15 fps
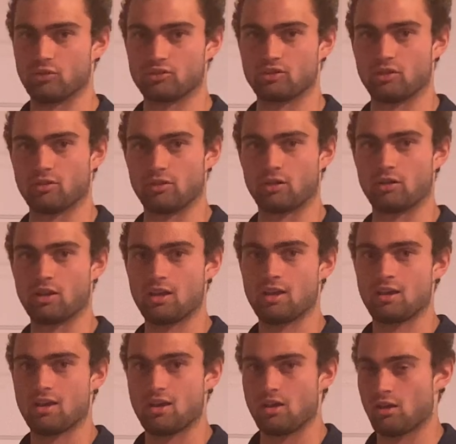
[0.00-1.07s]
so
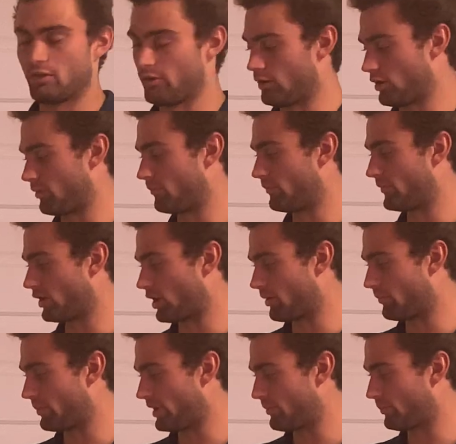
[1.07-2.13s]
they're
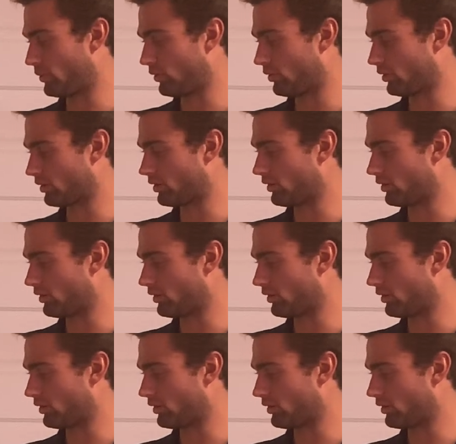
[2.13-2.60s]
a people